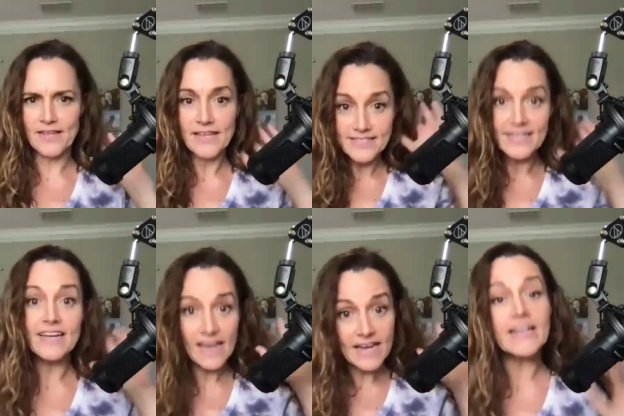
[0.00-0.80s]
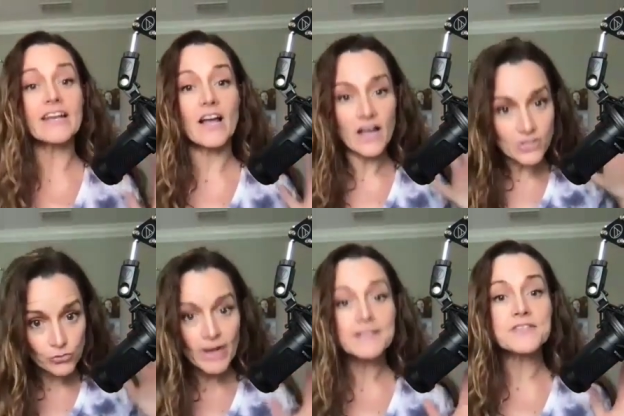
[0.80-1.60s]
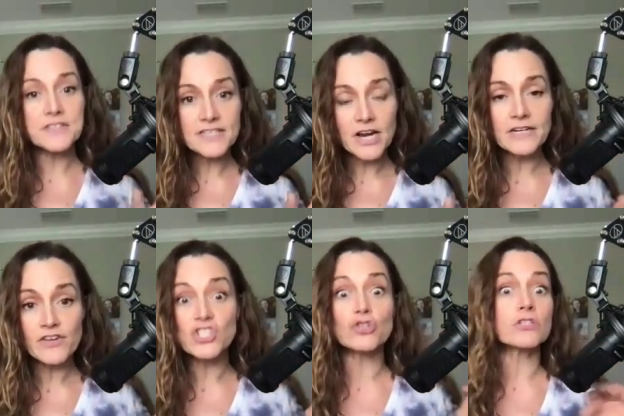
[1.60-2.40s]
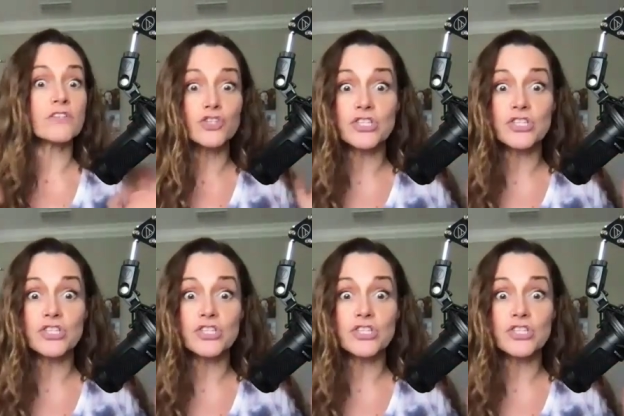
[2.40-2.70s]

is can it address these kind of concerns of just